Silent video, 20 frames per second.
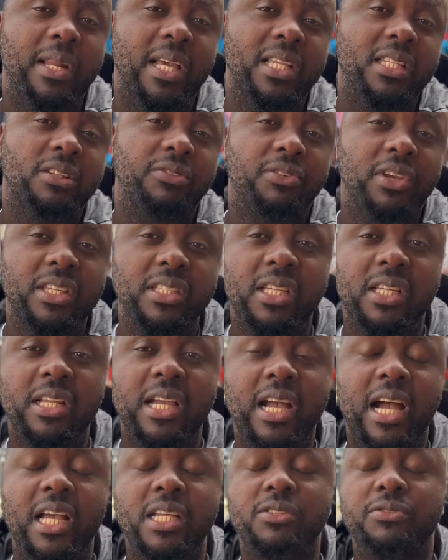Let's face it,
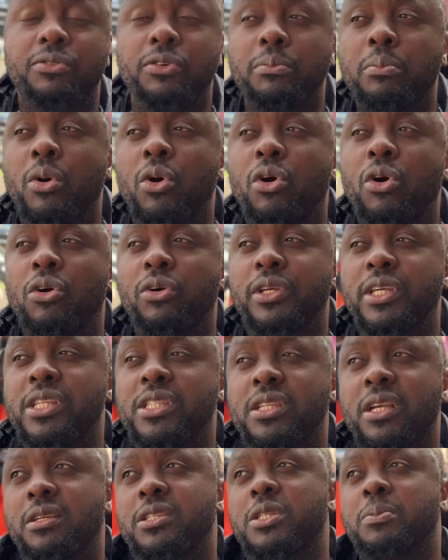guys, football
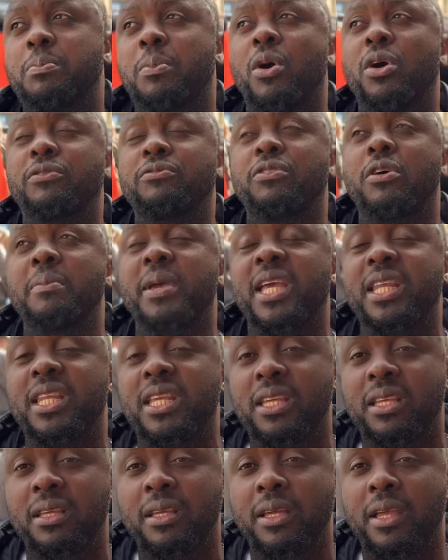is a sport for
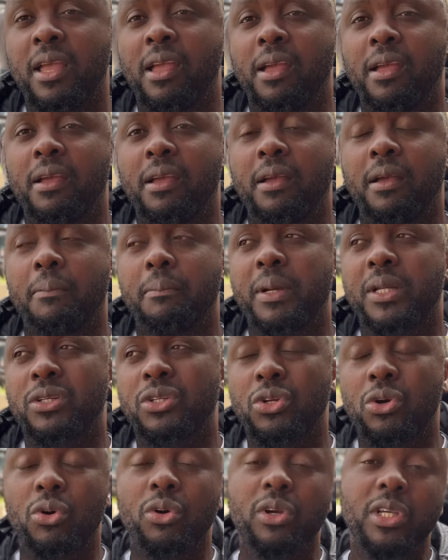many, but
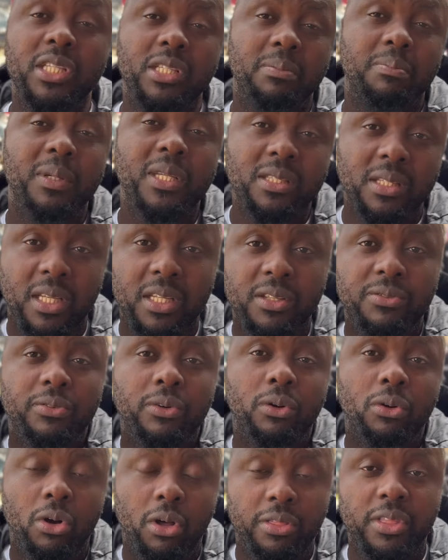it's business
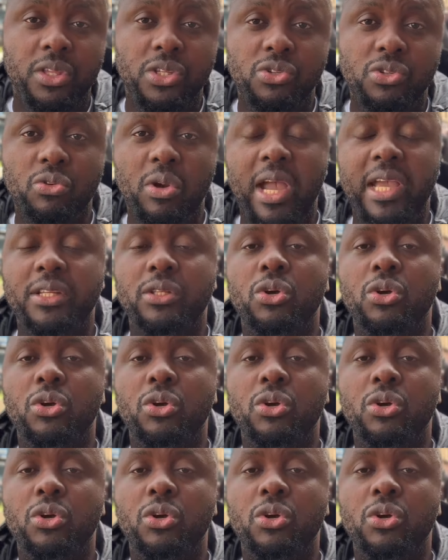for others, right?